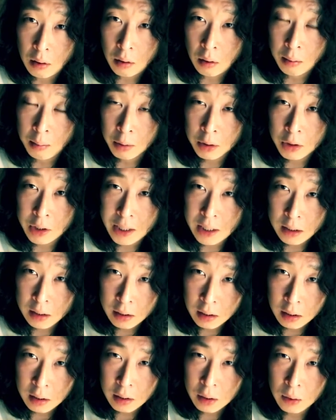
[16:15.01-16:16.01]
almost
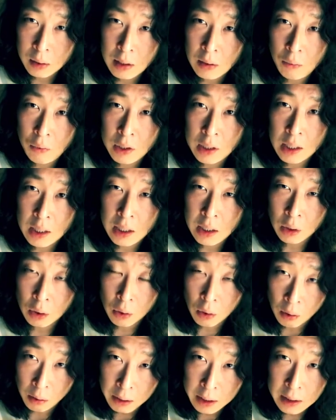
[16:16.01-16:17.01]
instant, so that we can
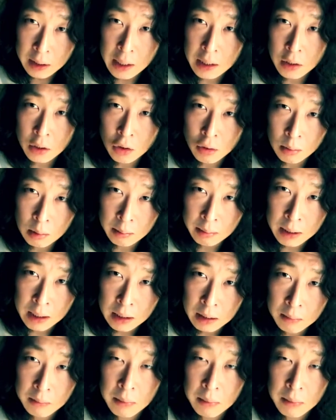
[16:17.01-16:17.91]
ignore it as a human being.